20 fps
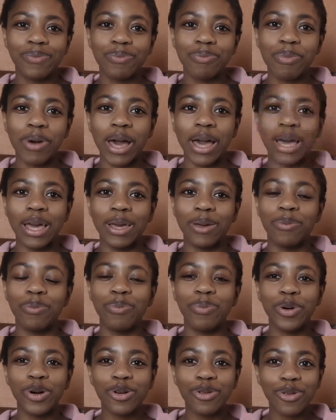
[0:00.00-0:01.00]
my
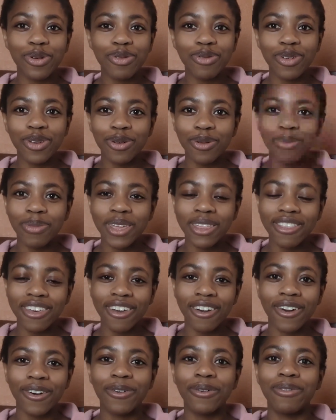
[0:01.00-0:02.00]
book review
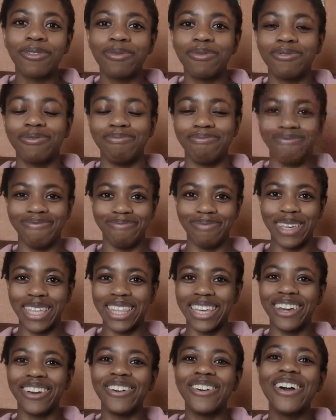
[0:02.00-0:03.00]

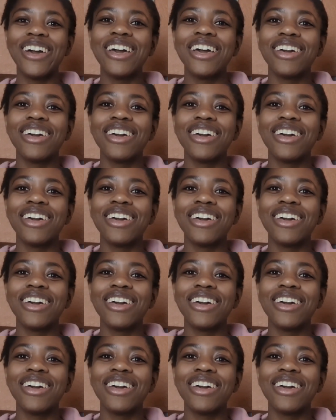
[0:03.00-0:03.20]
video,